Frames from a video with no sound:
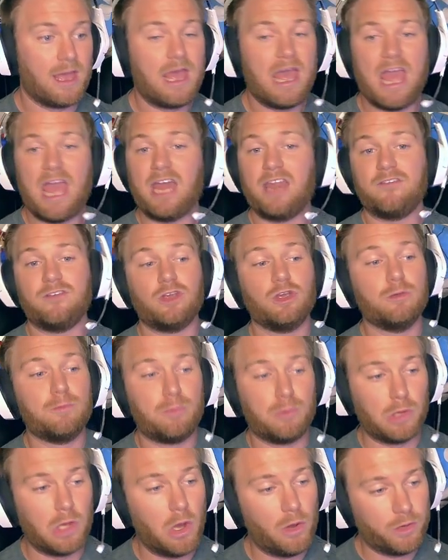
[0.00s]
And if you
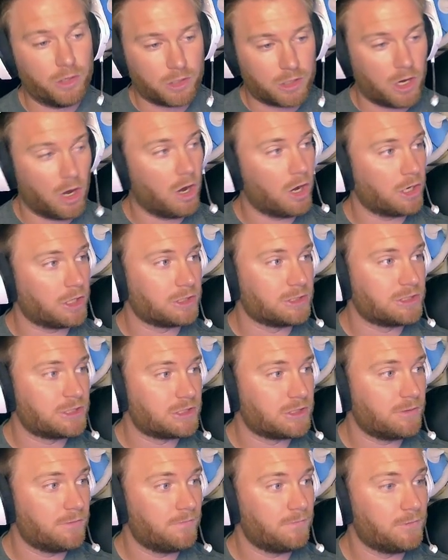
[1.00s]
blow your cards,
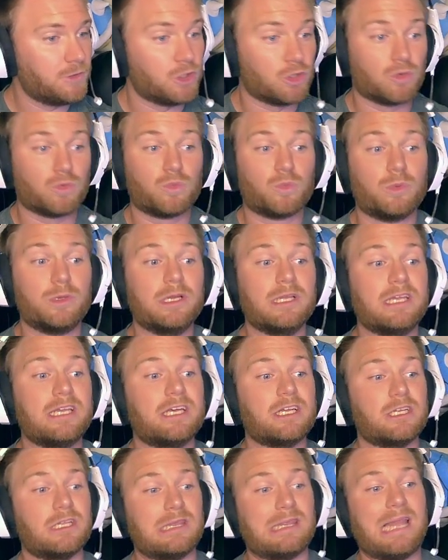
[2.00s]
you're really going
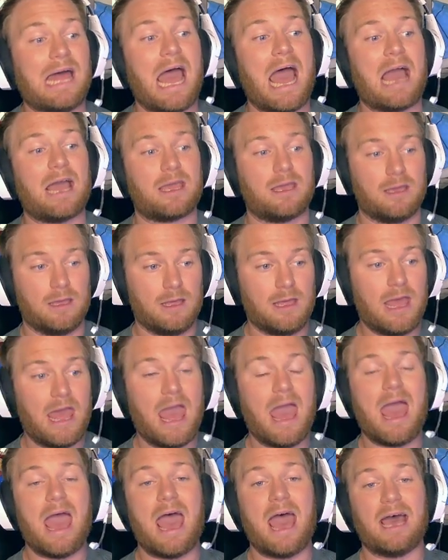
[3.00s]
to lack
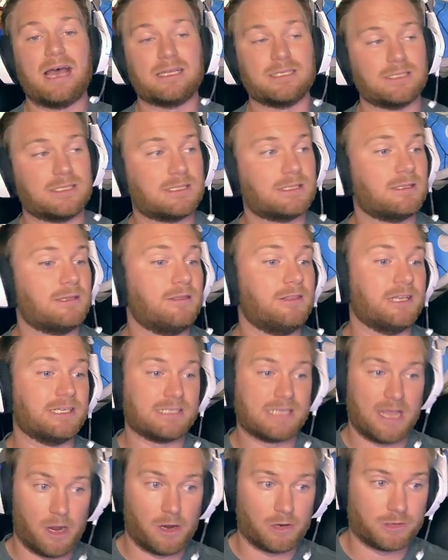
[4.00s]
as this
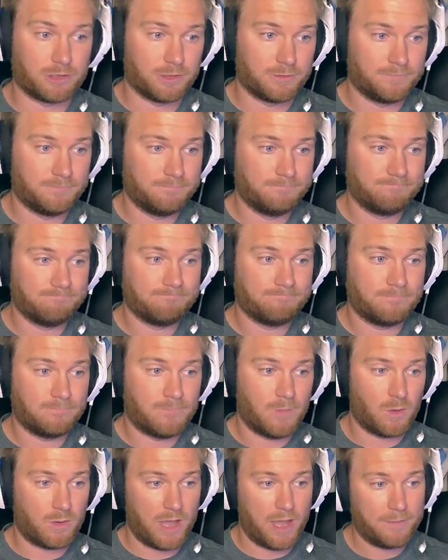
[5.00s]
character.
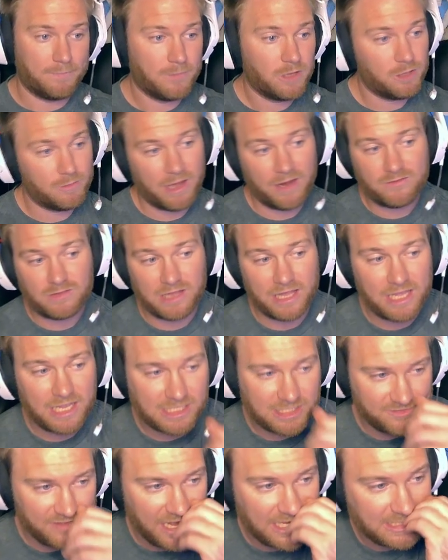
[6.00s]
Okay, you might have delayed because
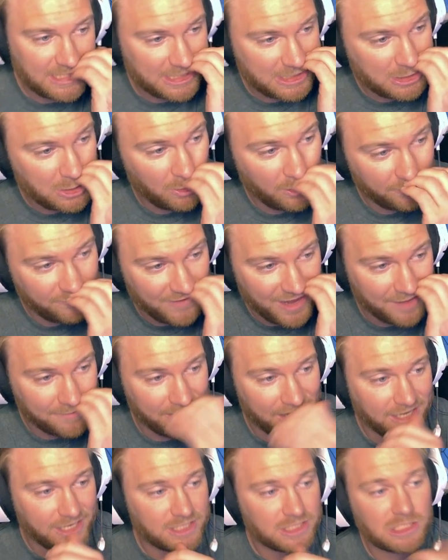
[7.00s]
of ads. That's totally fine,
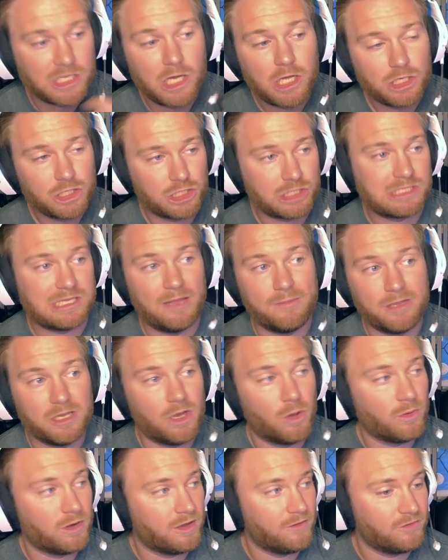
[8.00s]
Midas. Just let me know
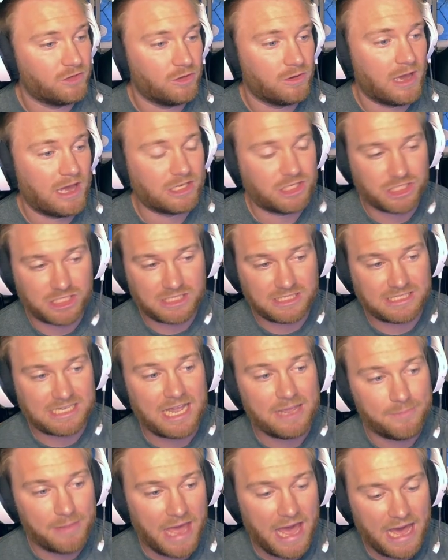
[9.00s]
whenever you just
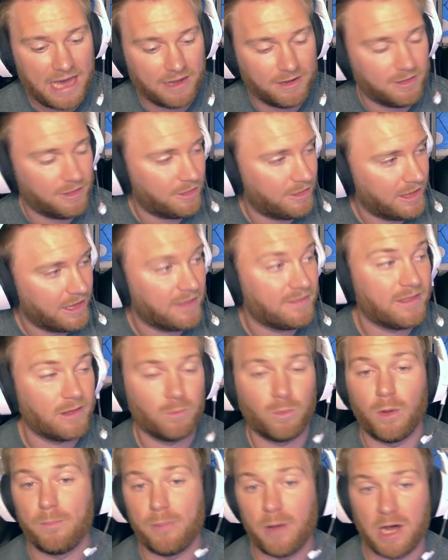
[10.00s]
type ad in the thing, and then
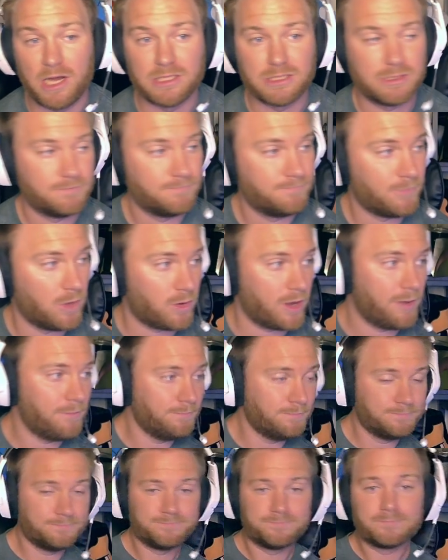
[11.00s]
we'll pause. Okay?
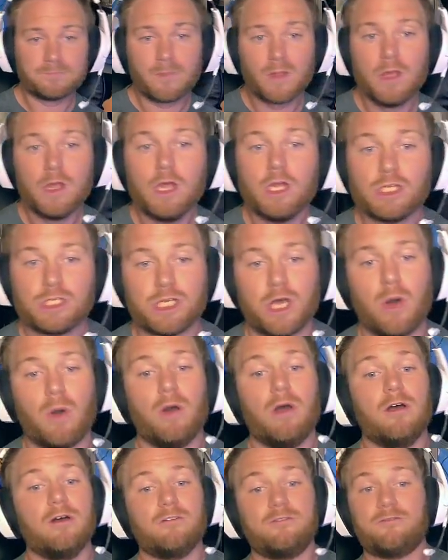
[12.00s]
So,
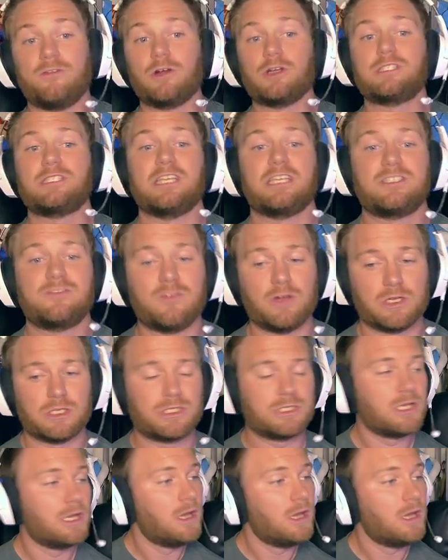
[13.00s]
first things first.